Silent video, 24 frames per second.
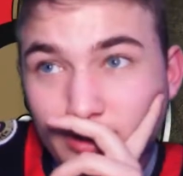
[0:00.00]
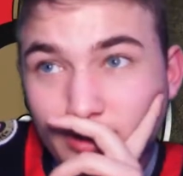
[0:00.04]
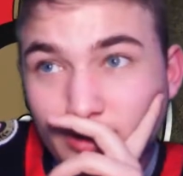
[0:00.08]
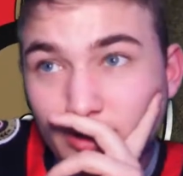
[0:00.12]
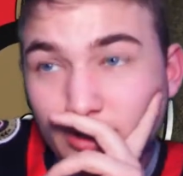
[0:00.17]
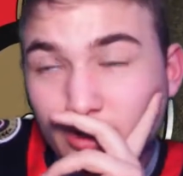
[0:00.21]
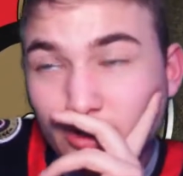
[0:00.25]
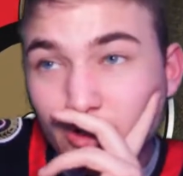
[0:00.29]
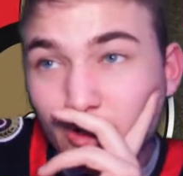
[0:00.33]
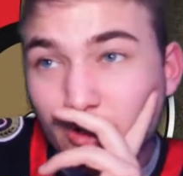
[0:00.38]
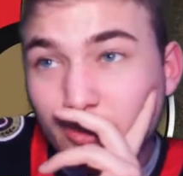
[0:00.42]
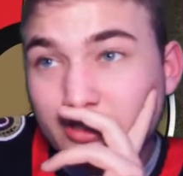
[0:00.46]
Did
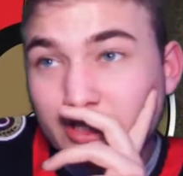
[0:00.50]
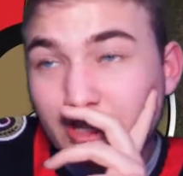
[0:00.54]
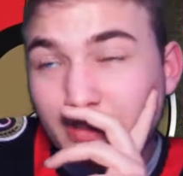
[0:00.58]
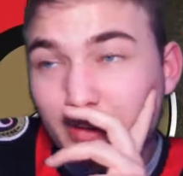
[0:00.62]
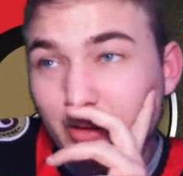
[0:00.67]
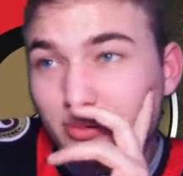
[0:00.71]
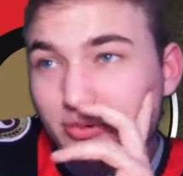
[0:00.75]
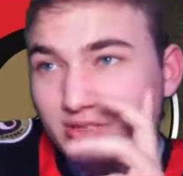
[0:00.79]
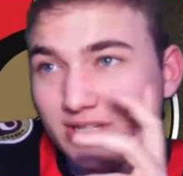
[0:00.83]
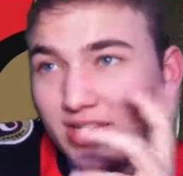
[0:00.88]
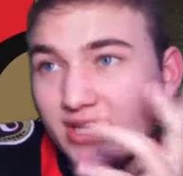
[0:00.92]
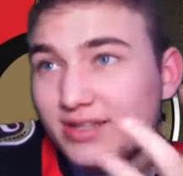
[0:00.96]
he call
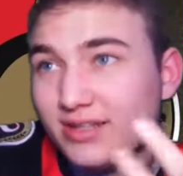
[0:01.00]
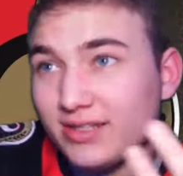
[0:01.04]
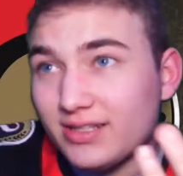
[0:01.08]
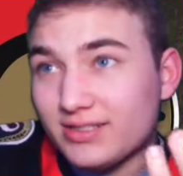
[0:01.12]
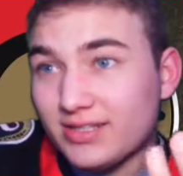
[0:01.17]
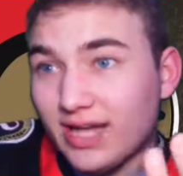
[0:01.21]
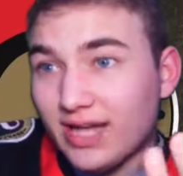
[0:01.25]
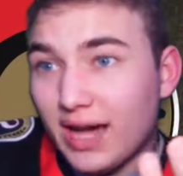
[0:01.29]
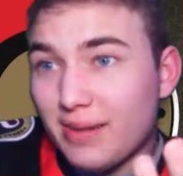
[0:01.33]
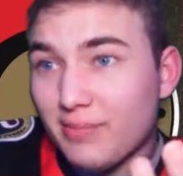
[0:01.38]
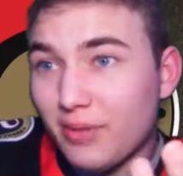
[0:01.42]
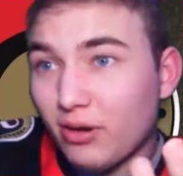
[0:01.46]
timeout? Was that the
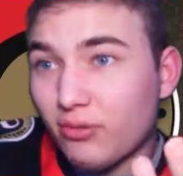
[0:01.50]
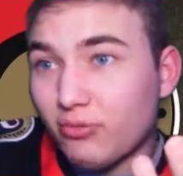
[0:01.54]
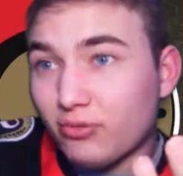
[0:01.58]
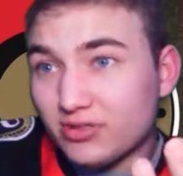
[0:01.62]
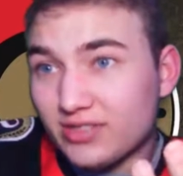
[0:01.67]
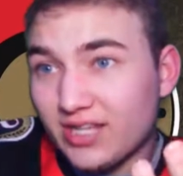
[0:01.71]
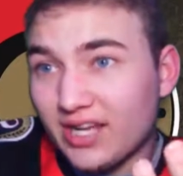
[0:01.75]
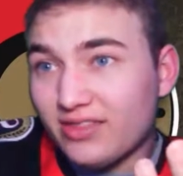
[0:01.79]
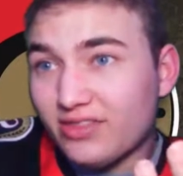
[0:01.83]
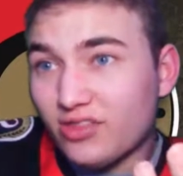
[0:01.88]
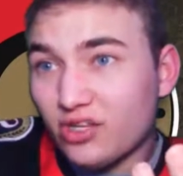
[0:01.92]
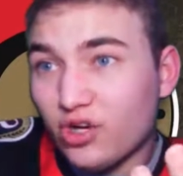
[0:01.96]
timeout? Was
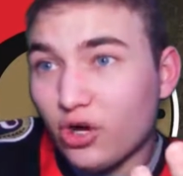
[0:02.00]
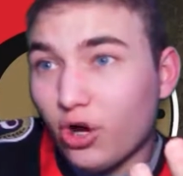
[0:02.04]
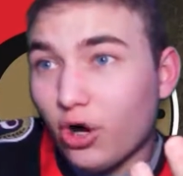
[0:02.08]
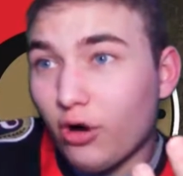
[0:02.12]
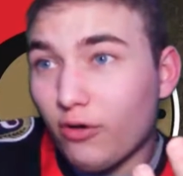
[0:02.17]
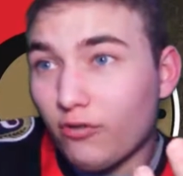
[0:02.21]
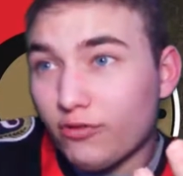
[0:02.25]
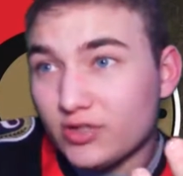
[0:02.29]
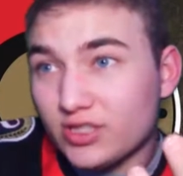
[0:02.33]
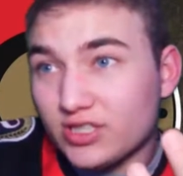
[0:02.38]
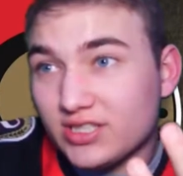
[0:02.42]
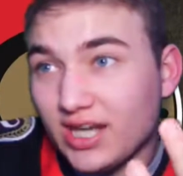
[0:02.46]
that the call
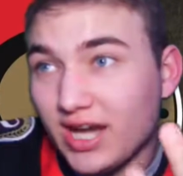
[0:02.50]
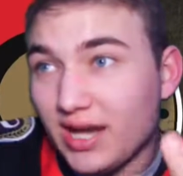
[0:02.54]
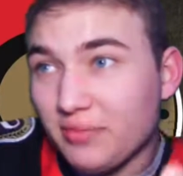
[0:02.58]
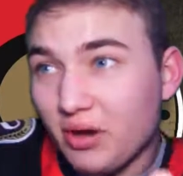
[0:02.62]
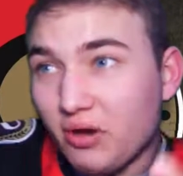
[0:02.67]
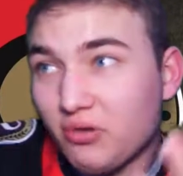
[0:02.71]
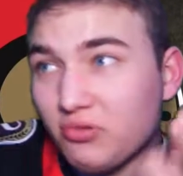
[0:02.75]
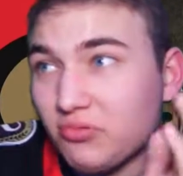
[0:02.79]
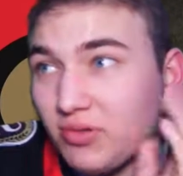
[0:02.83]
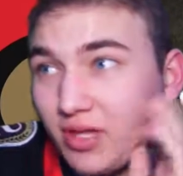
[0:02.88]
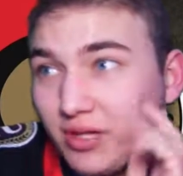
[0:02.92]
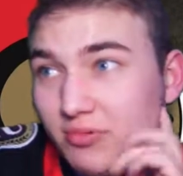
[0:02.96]
for the
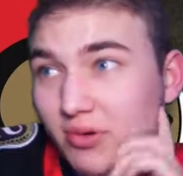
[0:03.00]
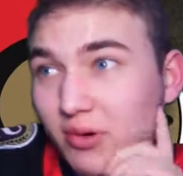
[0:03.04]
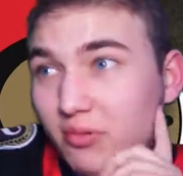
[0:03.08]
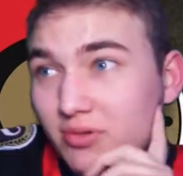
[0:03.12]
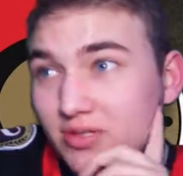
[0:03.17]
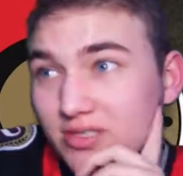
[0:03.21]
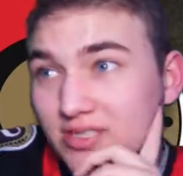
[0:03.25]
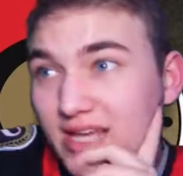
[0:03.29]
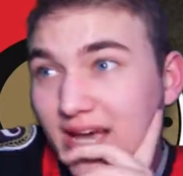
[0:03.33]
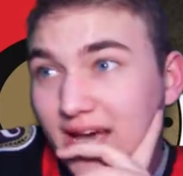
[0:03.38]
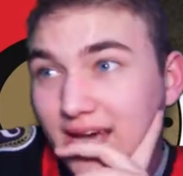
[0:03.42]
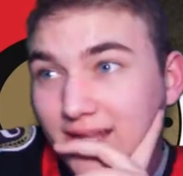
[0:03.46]
timeout? Like, what
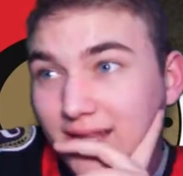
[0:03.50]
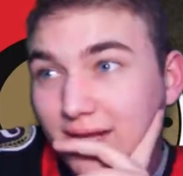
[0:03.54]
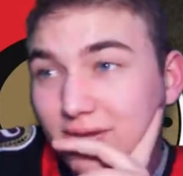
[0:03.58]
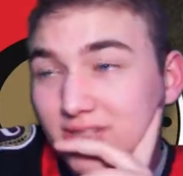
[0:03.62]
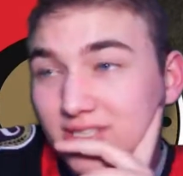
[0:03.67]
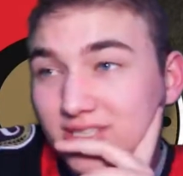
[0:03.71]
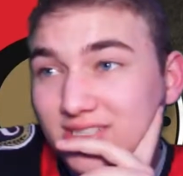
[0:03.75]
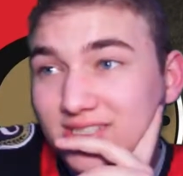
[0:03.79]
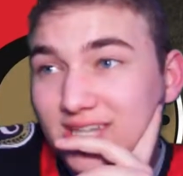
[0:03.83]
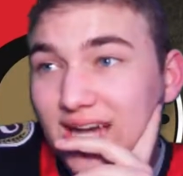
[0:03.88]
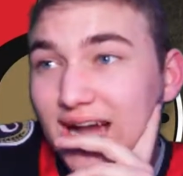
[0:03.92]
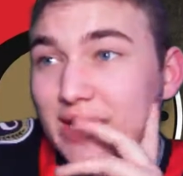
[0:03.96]
was that? That was
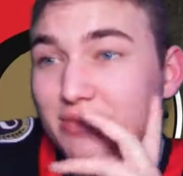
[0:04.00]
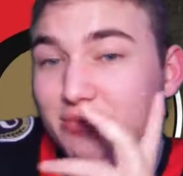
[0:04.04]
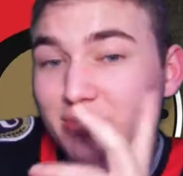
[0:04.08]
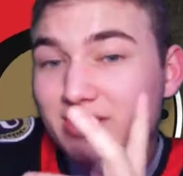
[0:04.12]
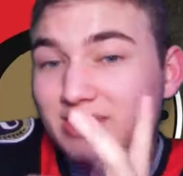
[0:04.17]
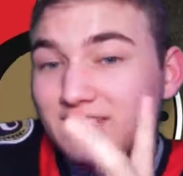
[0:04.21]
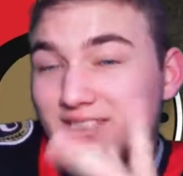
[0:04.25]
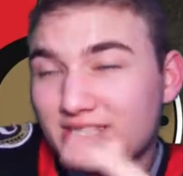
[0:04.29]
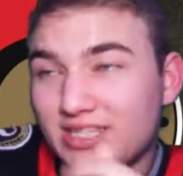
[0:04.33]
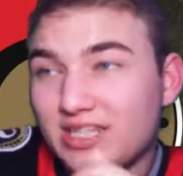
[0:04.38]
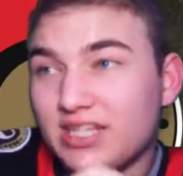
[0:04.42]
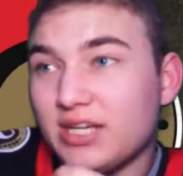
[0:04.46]
a
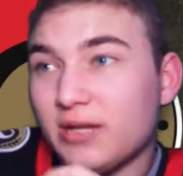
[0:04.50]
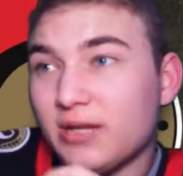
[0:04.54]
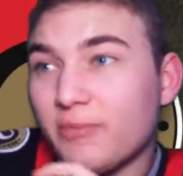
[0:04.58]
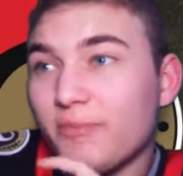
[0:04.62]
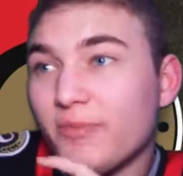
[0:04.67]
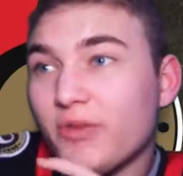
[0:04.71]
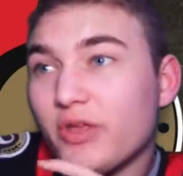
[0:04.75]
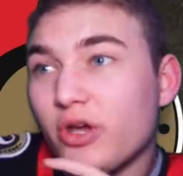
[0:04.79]
sideways tee.